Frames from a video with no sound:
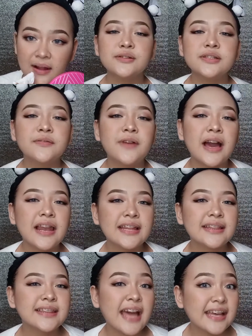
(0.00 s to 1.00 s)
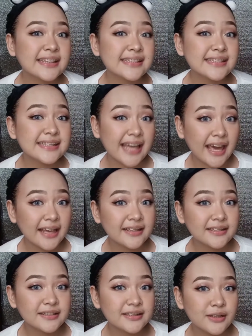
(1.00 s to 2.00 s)
So, sa Valentine's
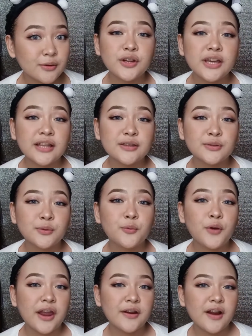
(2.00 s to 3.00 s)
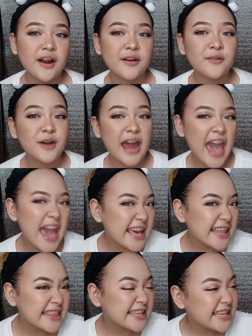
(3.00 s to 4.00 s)
Day, don't forget to wear a
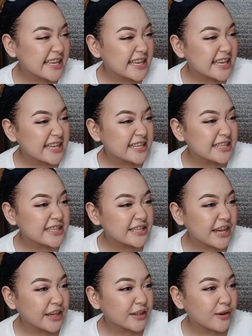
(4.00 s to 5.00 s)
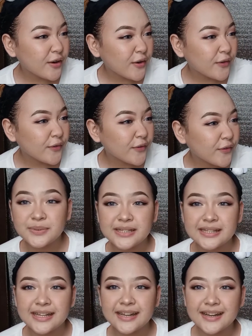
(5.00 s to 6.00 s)
red shade of
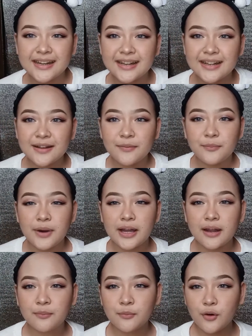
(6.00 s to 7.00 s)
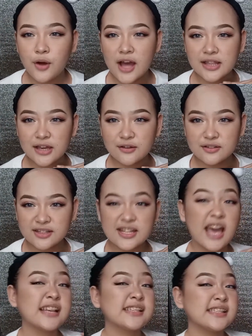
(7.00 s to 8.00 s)
lipstick para mukha tayong
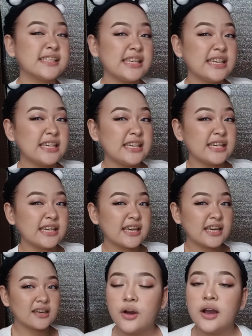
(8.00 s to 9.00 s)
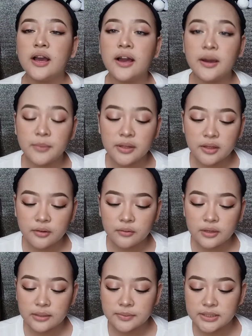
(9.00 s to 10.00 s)
sexy. So, ang gagamitin
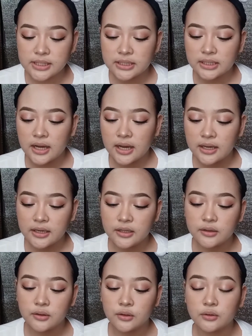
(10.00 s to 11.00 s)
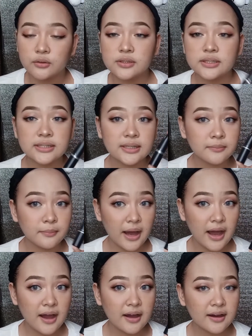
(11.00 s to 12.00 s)
kong lipstick ay itong sa
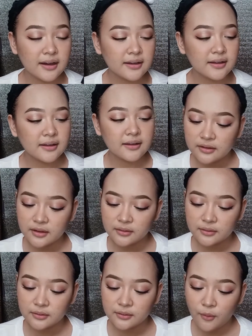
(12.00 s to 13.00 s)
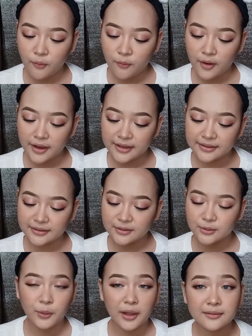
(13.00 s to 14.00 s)
MAC. Shade na to ay
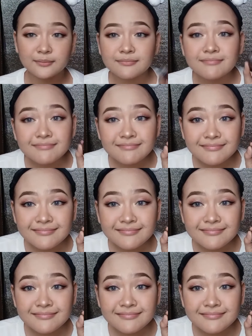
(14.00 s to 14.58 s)
12.